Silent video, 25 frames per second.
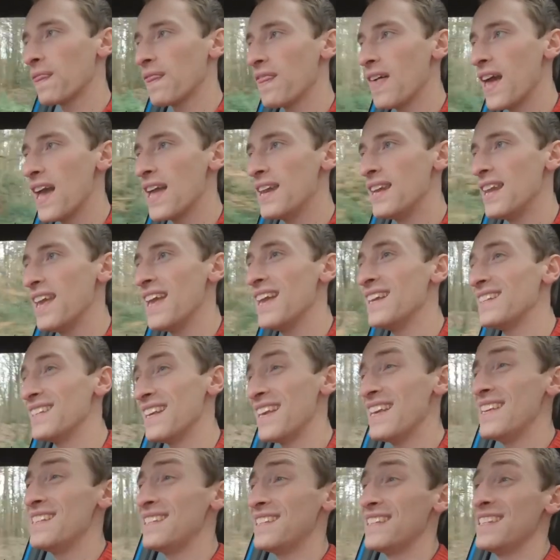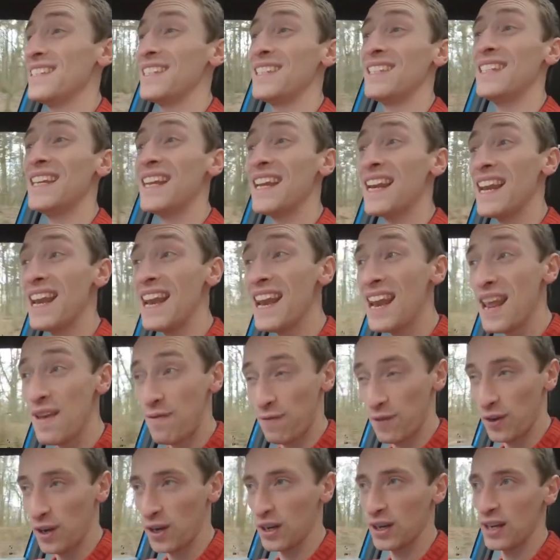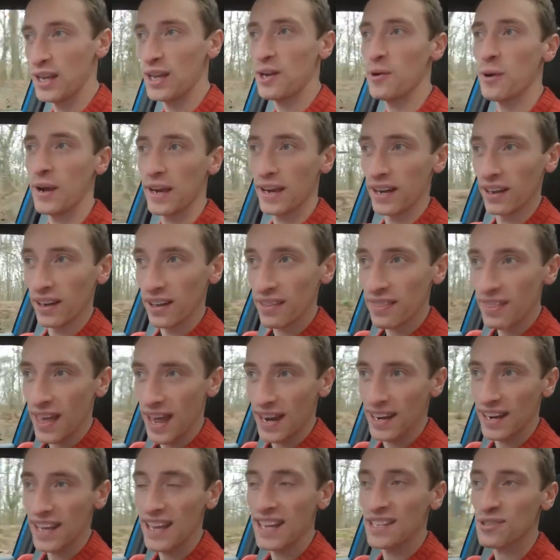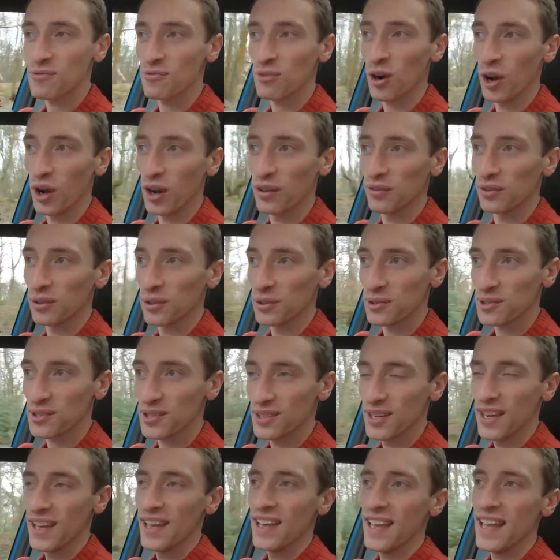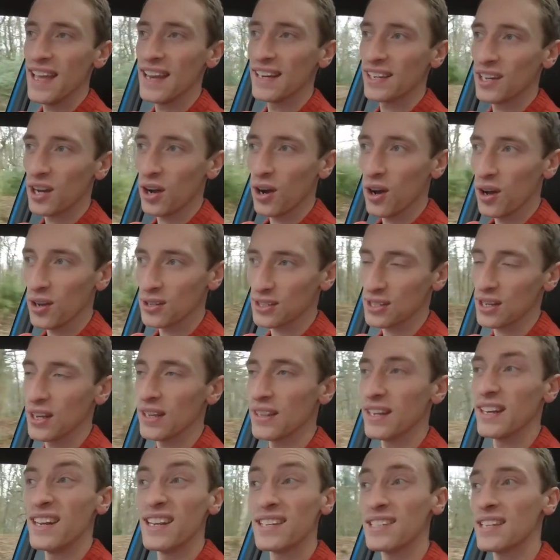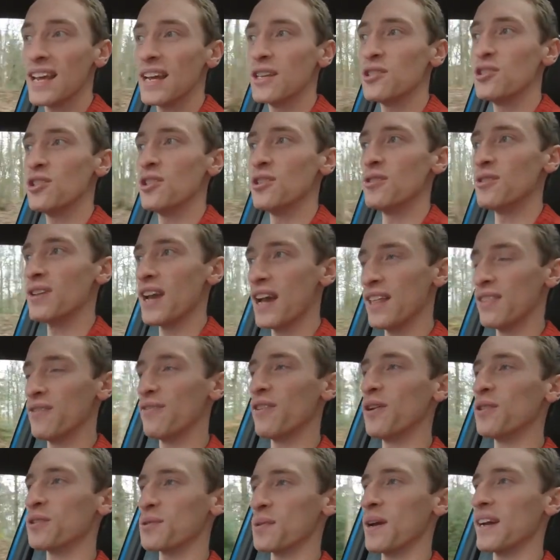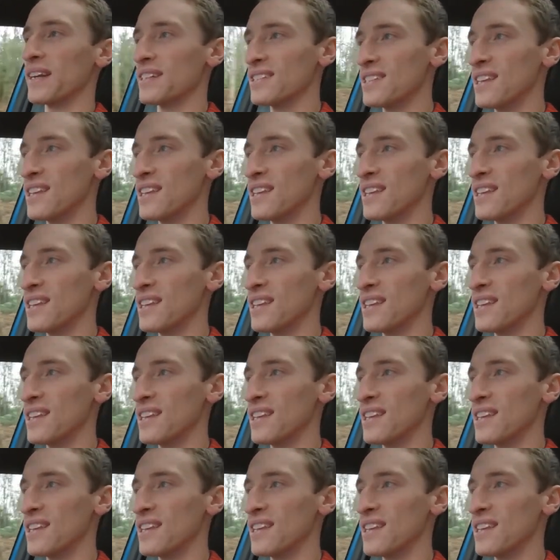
then it is significantly quicker than its rivals in cars like the Nissan Duke and the Volkswagen